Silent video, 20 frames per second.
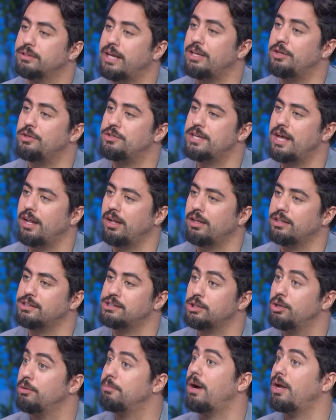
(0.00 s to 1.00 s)
can you tell
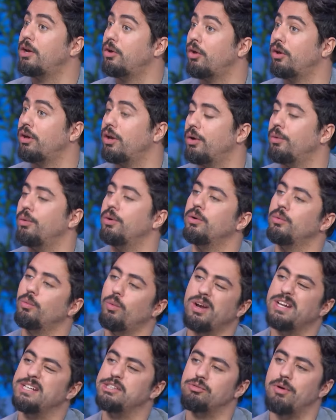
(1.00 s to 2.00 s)
us, who might not know,
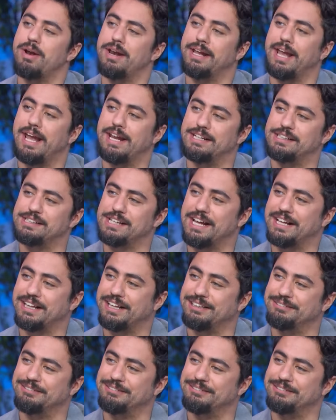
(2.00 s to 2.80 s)
what is Renegade exactly?